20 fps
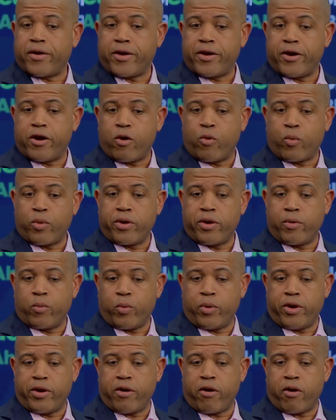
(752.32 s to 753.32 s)
You know,
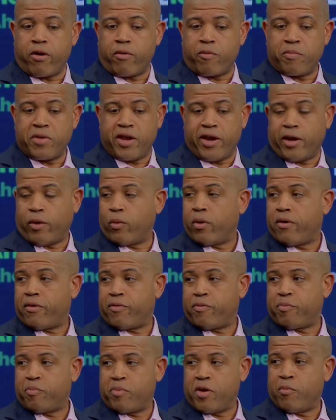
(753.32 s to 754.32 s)
we are meeting
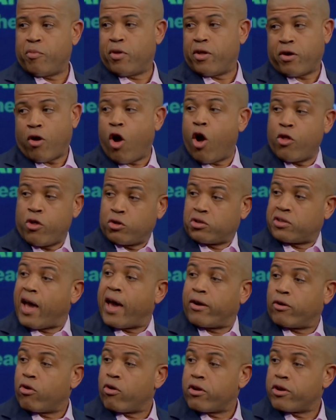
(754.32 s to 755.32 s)
with people in all those
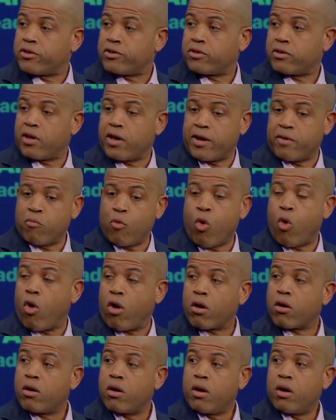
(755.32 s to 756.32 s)
categories and
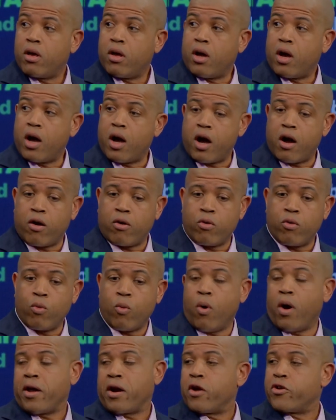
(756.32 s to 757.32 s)
more who
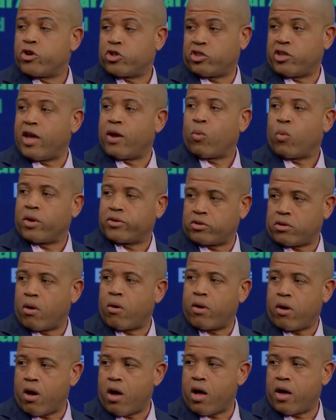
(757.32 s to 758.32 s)
want to understand what's
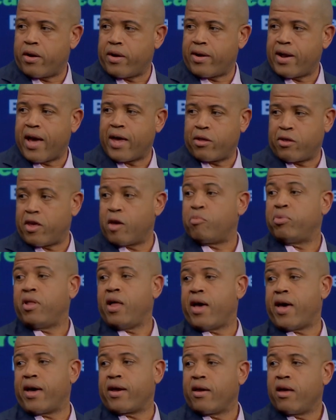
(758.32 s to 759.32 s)
going on and how they
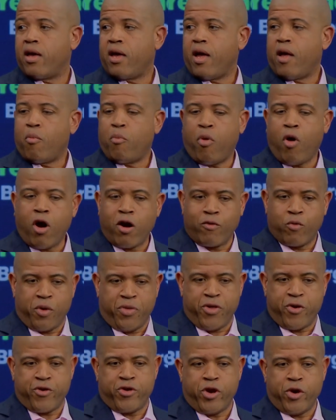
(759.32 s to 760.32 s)
play. Part of what
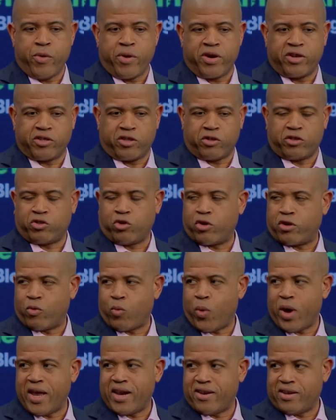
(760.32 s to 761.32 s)
they're doing is they're sort of
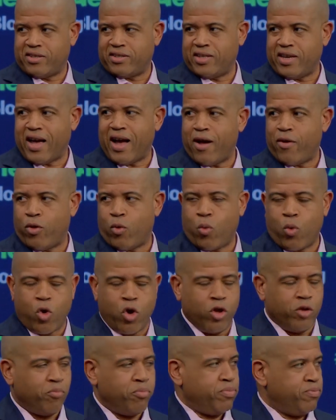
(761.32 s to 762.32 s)
waiting to see how the
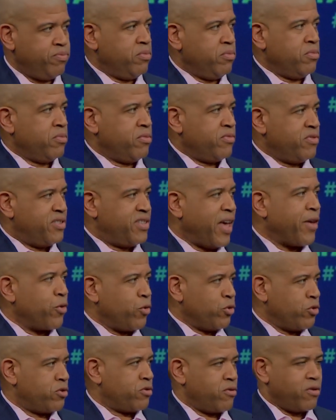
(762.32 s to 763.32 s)
world
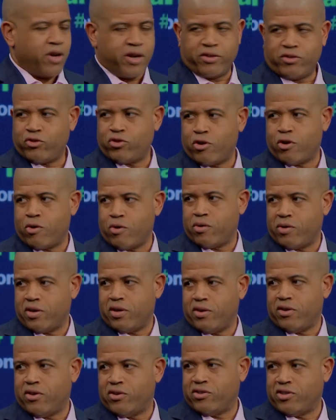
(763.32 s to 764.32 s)
settles, right? So
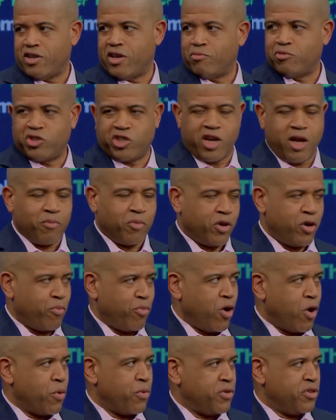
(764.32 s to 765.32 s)
is an MGM going to
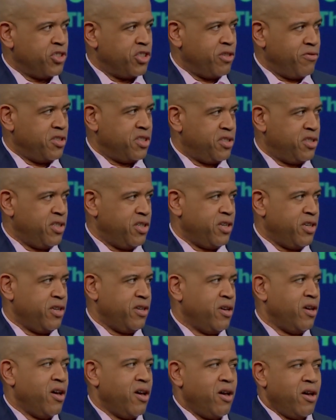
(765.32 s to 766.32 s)
part with the
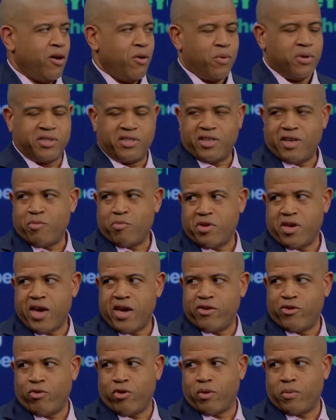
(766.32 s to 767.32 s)
GVC? What's the
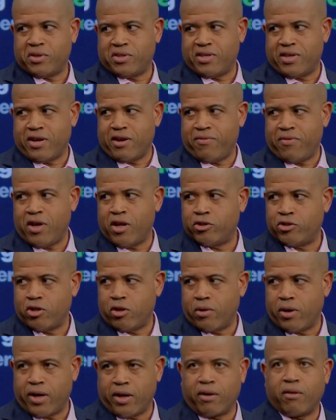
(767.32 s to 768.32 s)
NBA doing? What's the NFL
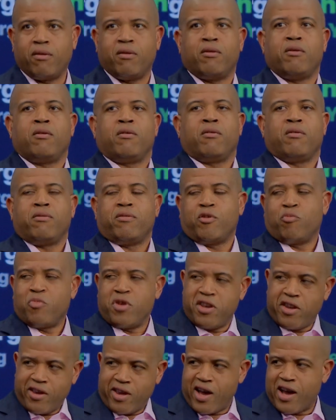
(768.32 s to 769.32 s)
doing? The
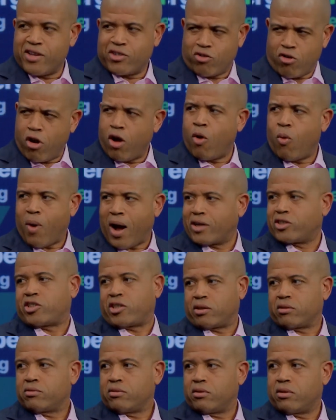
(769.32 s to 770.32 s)
media guys are all watching,
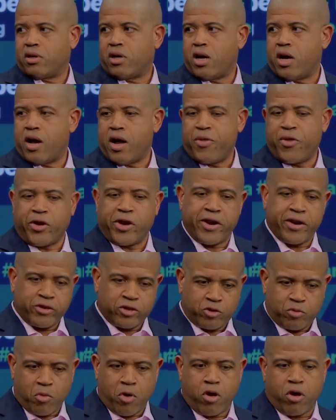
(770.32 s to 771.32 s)
and they're getting
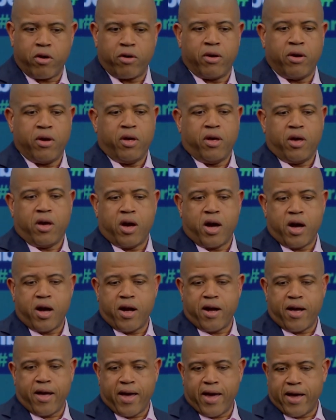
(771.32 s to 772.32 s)
smart.
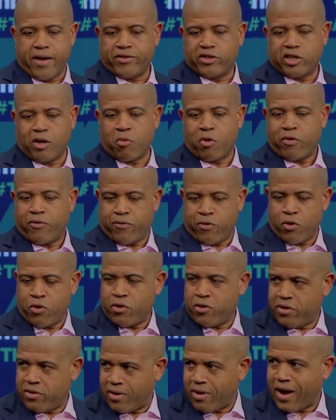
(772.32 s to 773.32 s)
And some are
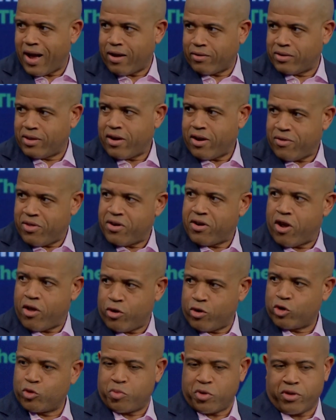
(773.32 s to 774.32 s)
further out there than
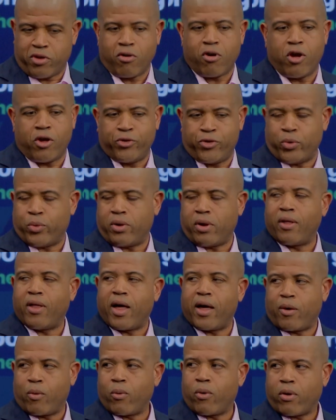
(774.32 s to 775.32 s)
others, but they're all doing a
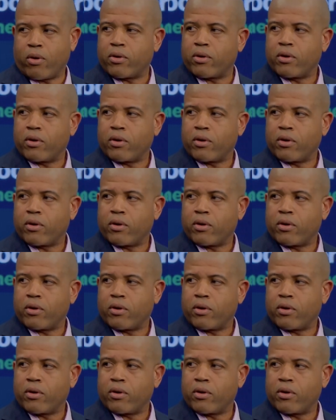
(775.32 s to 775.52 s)
lot of work.